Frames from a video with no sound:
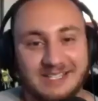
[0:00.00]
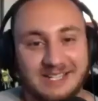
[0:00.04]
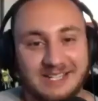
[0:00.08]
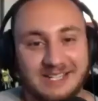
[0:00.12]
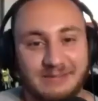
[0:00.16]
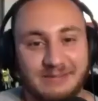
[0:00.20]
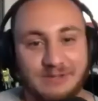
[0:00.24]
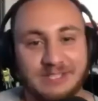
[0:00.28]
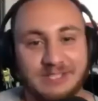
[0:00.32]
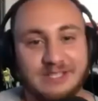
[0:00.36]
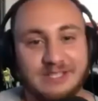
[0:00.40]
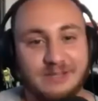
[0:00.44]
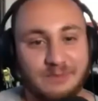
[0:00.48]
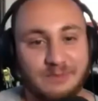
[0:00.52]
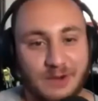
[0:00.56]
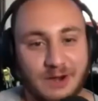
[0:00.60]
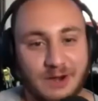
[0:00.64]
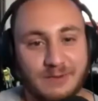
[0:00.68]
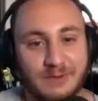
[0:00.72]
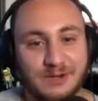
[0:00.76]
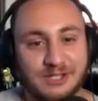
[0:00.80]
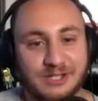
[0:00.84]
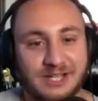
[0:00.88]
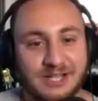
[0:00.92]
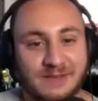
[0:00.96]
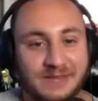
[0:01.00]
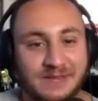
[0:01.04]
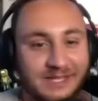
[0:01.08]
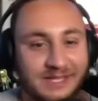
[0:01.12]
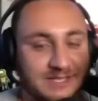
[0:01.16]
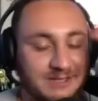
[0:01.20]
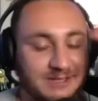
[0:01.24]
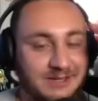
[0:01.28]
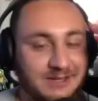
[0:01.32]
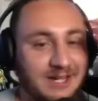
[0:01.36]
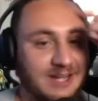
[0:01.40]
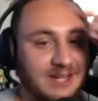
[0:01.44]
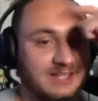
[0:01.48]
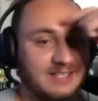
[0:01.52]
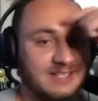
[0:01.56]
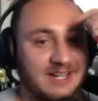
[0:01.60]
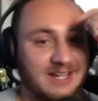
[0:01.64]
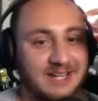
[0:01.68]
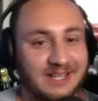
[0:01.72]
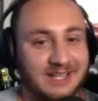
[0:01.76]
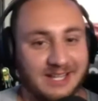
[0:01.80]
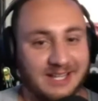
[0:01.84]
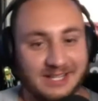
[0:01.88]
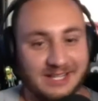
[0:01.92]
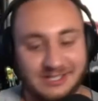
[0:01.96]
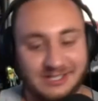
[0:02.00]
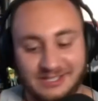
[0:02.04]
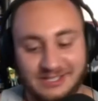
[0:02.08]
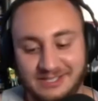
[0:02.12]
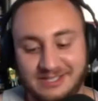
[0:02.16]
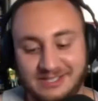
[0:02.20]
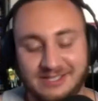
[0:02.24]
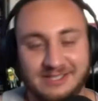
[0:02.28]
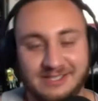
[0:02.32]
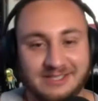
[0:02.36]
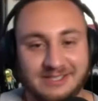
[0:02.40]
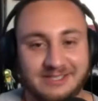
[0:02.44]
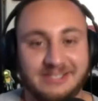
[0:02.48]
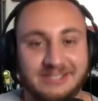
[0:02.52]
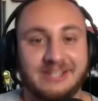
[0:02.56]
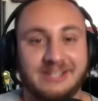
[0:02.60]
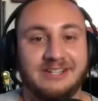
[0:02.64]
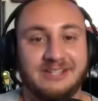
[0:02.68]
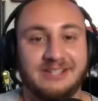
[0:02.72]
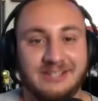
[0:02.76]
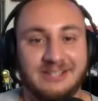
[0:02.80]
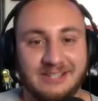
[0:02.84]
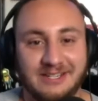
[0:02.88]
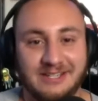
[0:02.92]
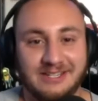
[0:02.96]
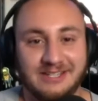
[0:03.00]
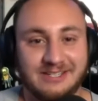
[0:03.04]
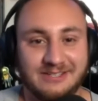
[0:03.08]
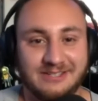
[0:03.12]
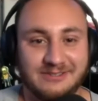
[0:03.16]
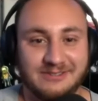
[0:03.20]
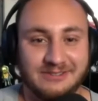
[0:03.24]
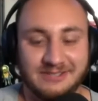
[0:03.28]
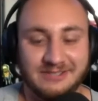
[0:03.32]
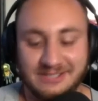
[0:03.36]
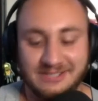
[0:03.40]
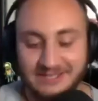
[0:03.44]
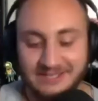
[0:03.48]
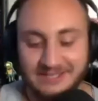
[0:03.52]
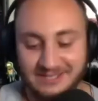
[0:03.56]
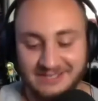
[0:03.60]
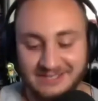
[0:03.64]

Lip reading: went to the barber shop. That's how he got his eyelashes done or did.